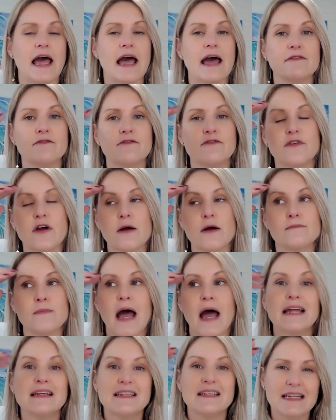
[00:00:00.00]
And from
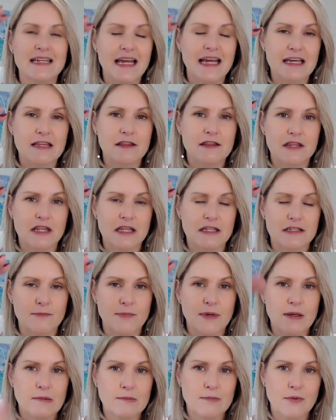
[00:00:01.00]
underneath the
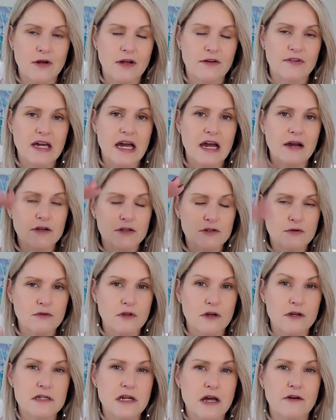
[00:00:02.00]
tipping point of courage, all
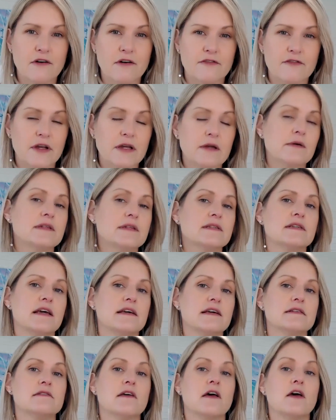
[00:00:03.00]
those lower
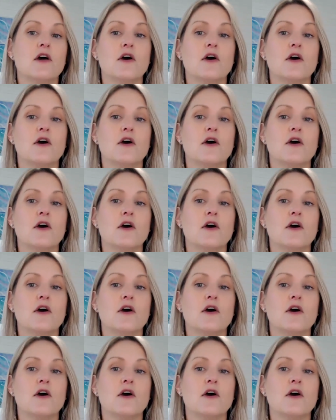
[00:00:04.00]
frequencies,